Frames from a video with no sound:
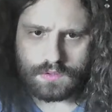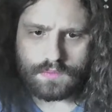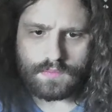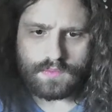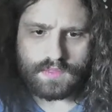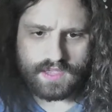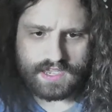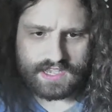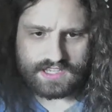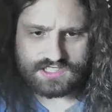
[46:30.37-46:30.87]

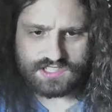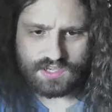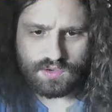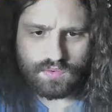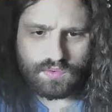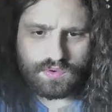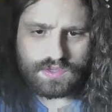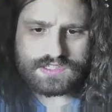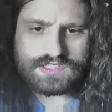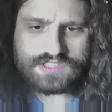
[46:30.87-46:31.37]
Okay, so
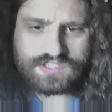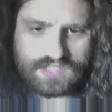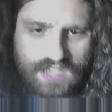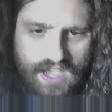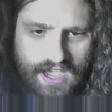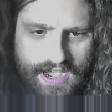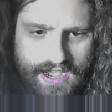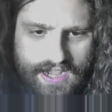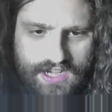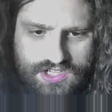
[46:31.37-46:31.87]
let's
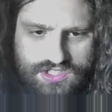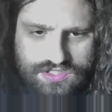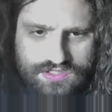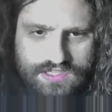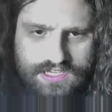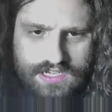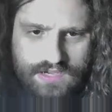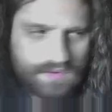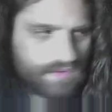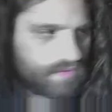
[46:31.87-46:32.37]
actually
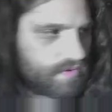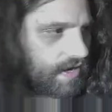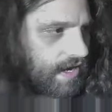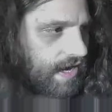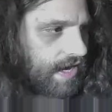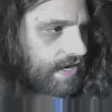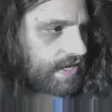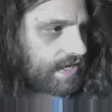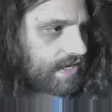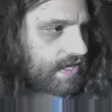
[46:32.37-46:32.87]
get
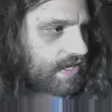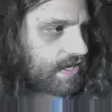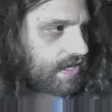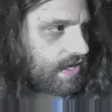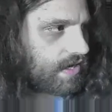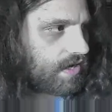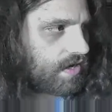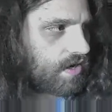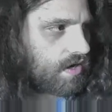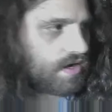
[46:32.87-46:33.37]
out of
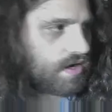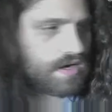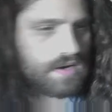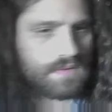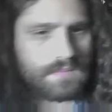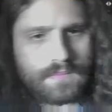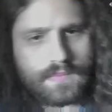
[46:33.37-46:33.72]
here,